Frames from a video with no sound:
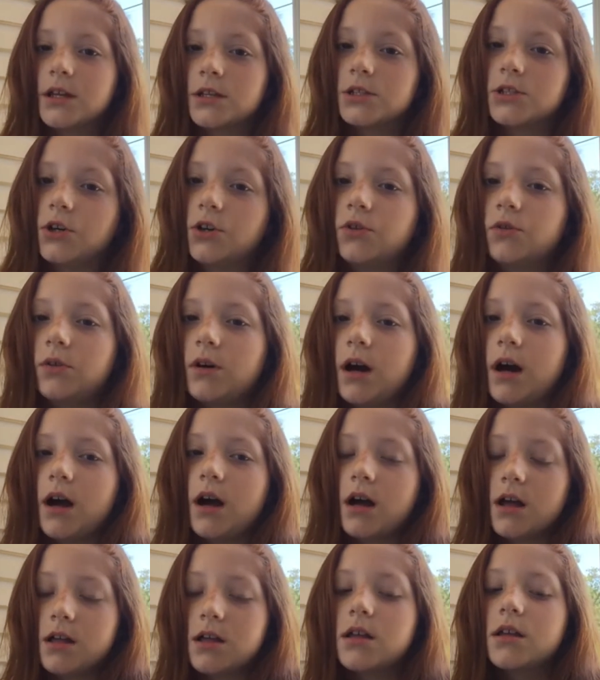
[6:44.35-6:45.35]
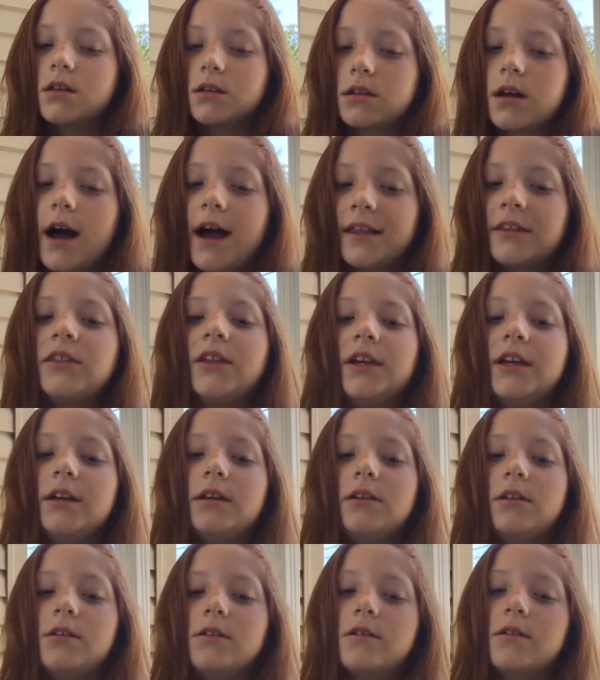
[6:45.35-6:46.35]
So I think
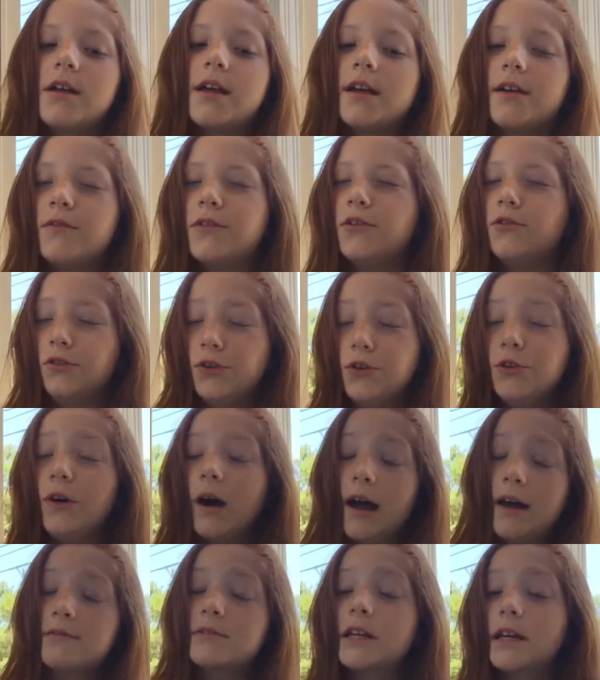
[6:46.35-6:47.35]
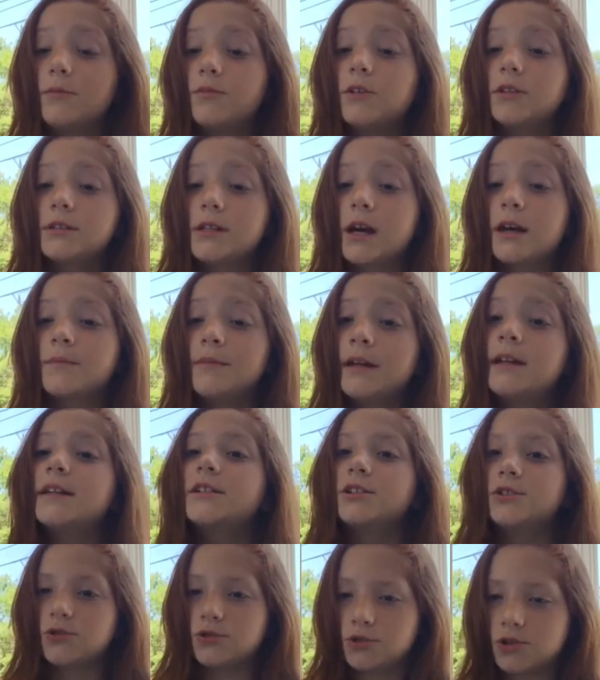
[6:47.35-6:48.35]
if you do have type 1
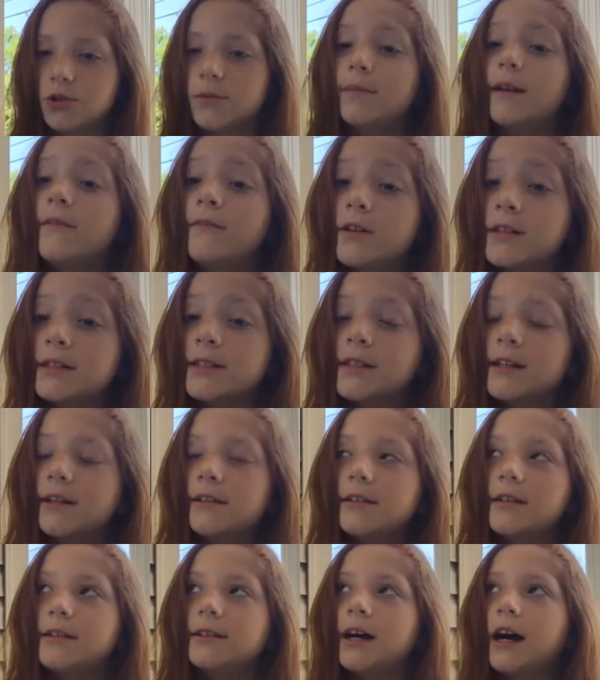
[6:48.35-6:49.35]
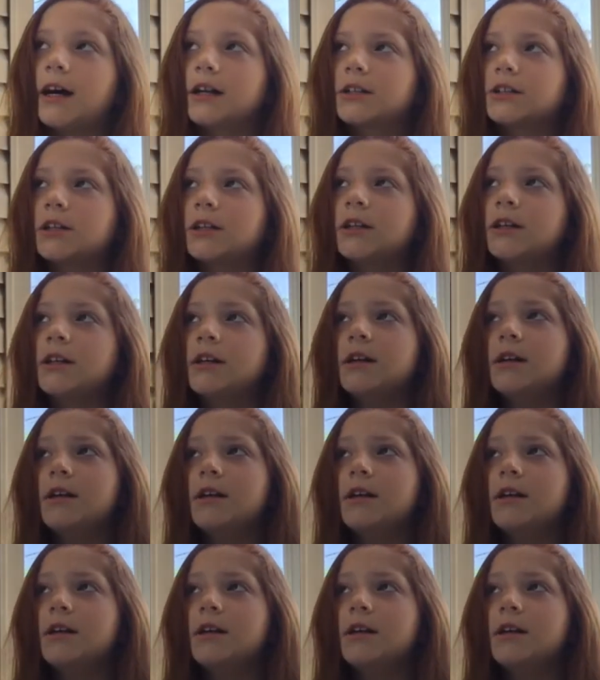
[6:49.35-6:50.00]
diabetes, you should be visiting the doctor.